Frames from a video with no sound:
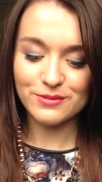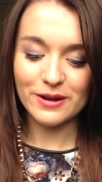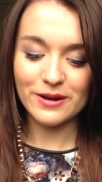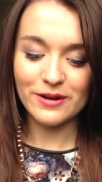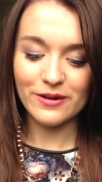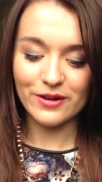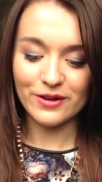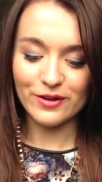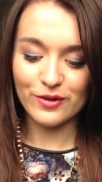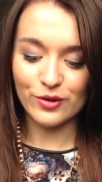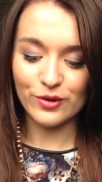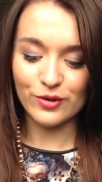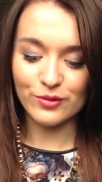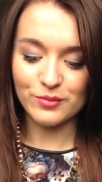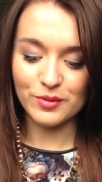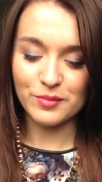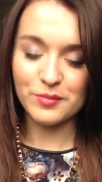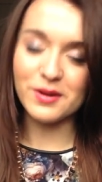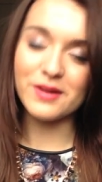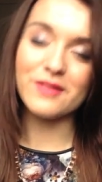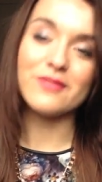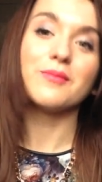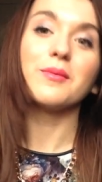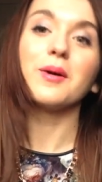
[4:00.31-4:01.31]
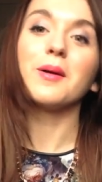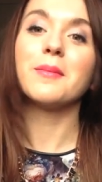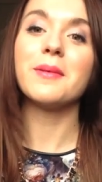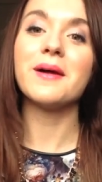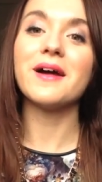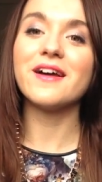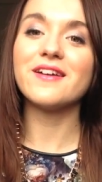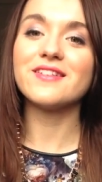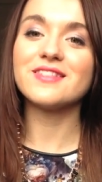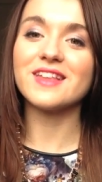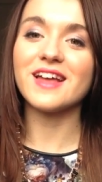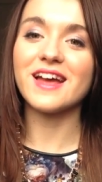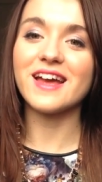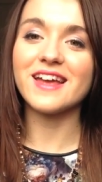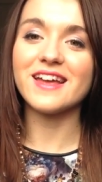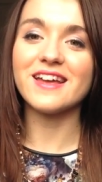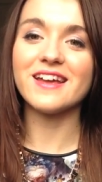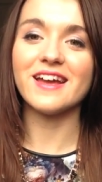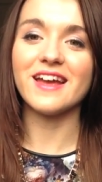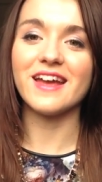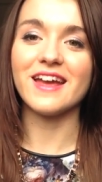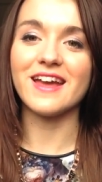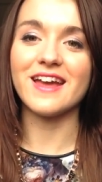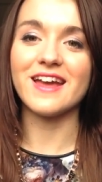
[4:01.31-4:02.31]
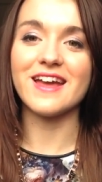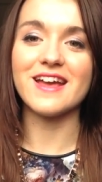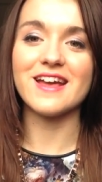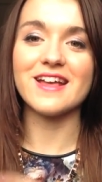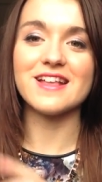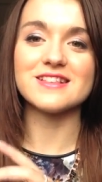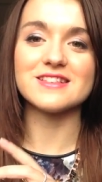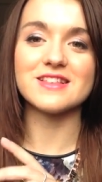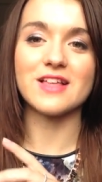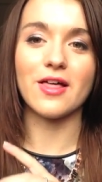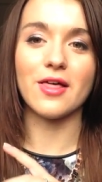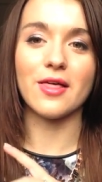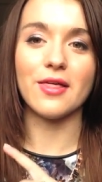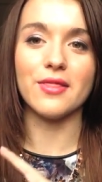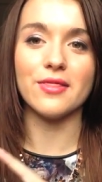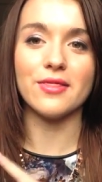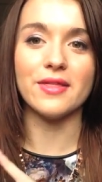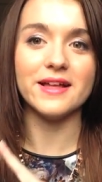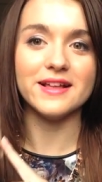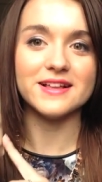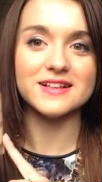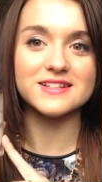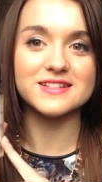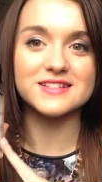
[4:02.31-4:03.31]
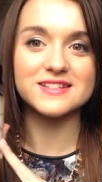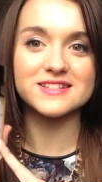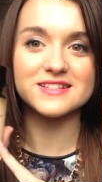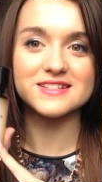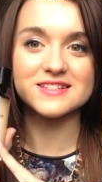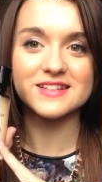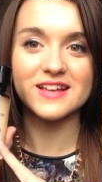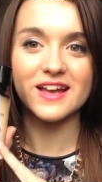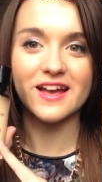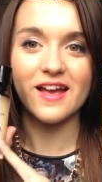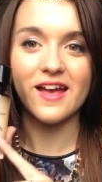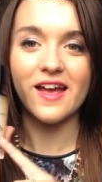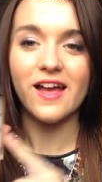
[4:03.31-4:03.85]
when I got my money for my birthday is uh, this.